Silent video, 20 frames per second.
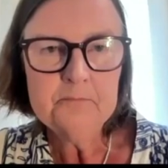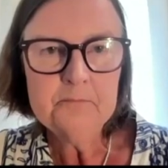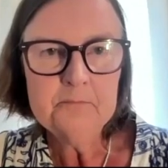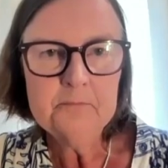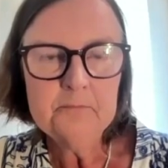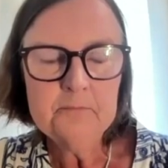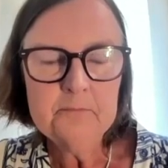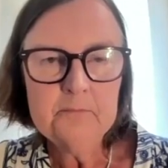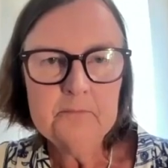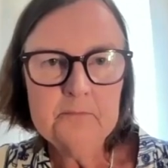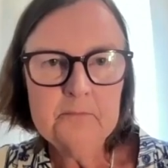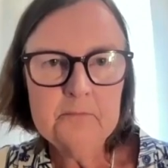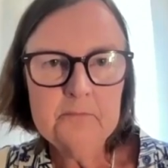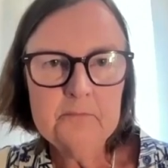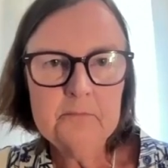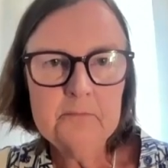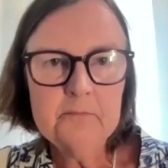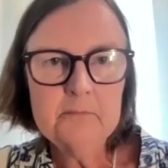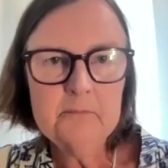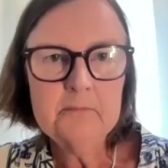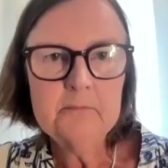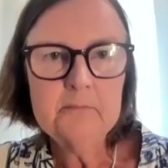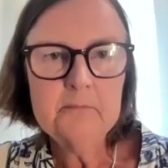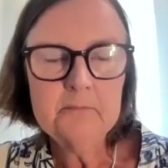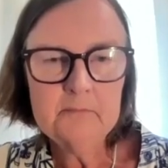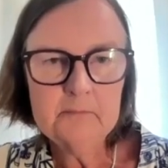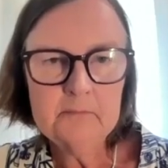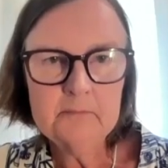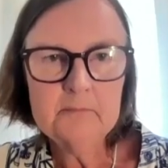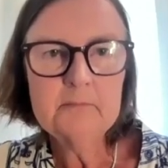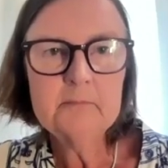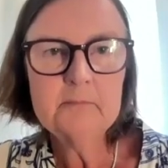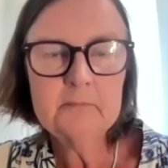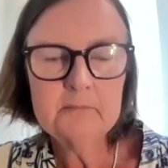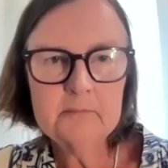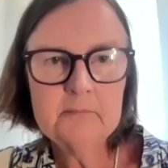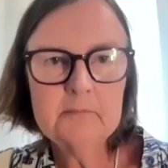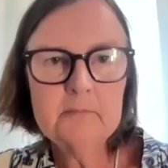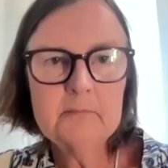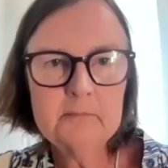
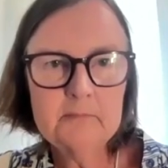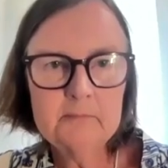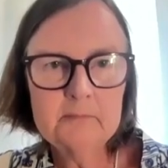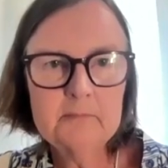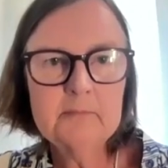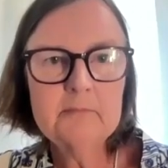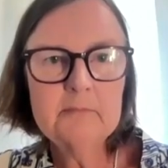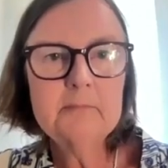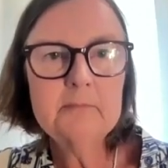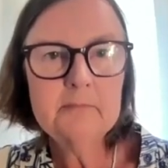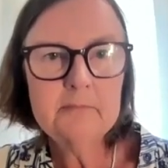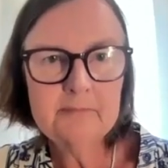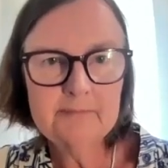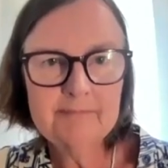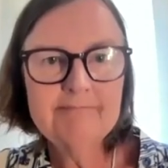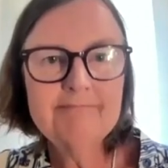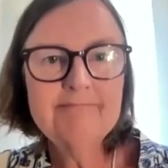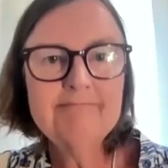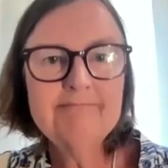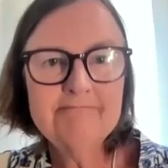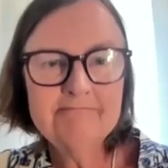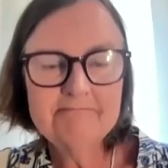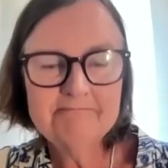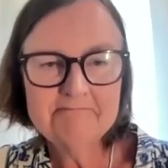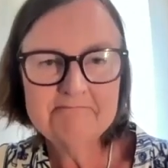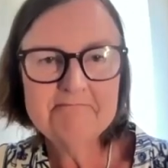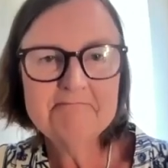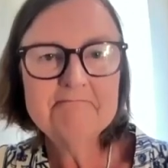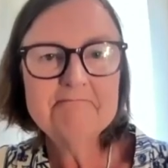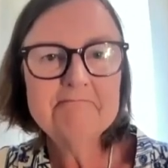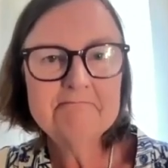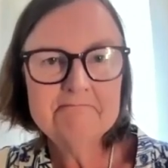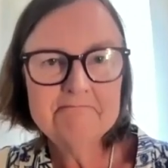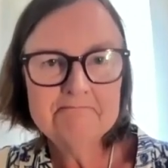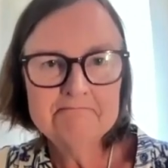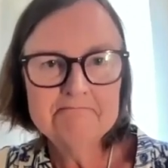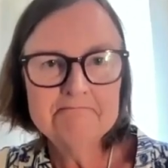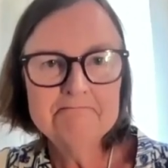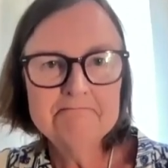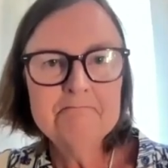
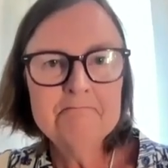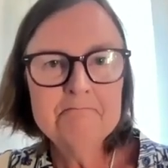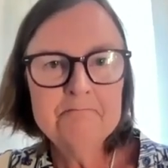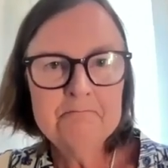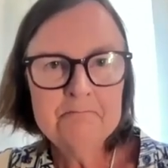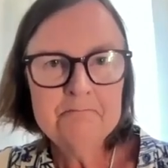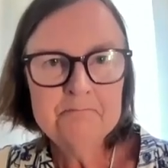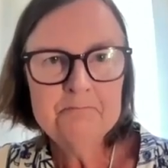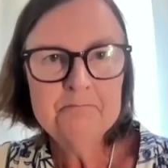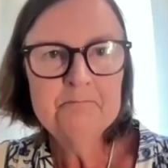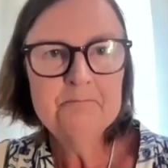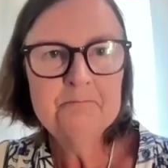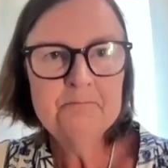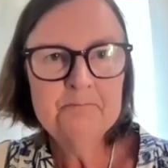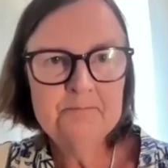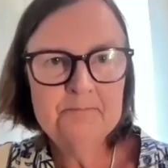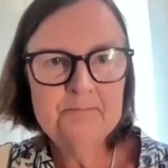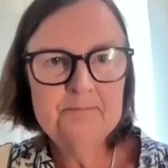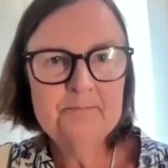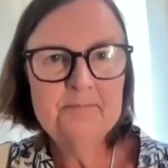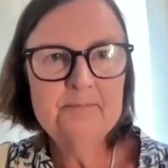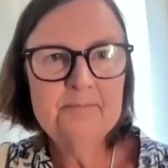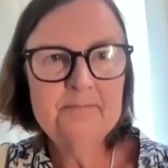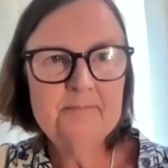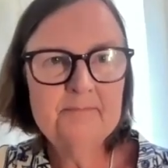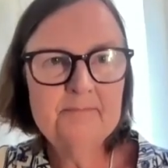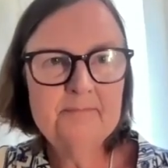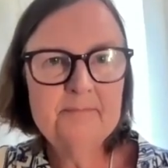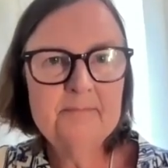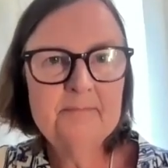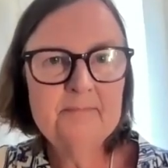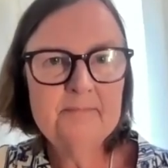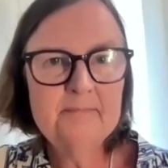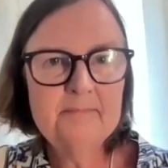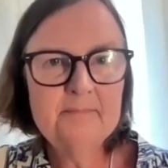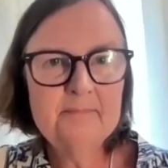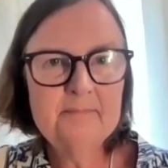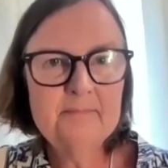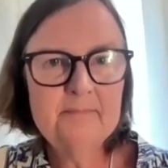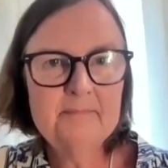
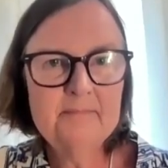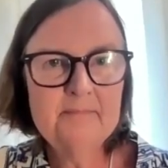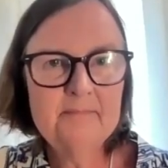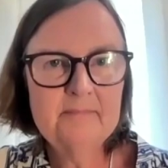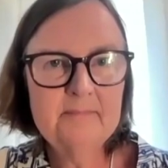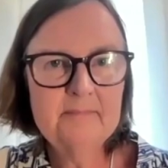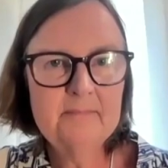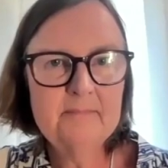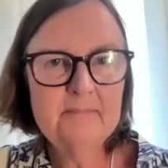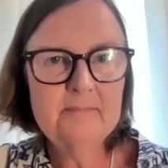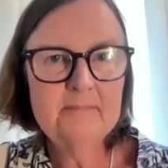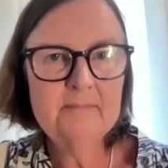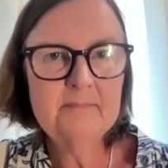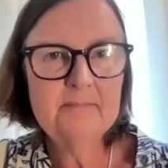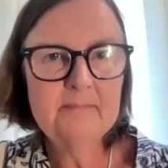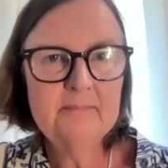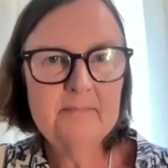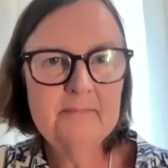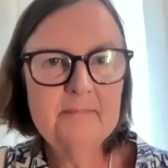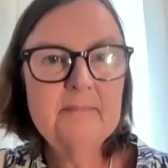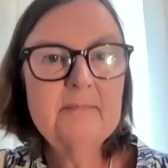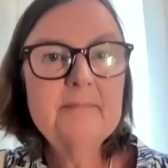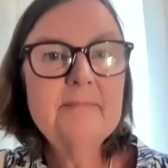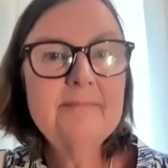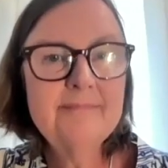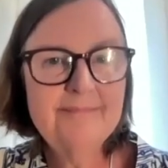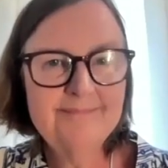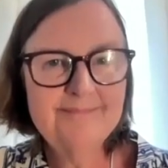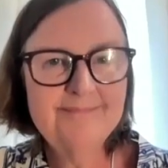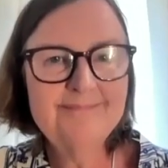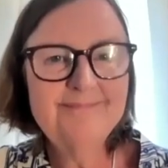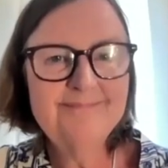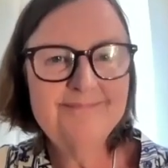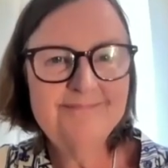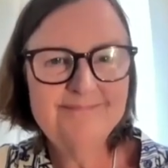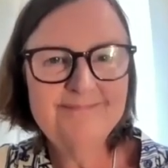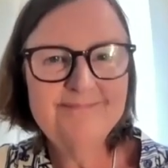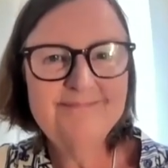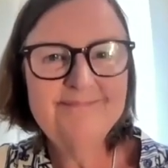This person isn't speaking.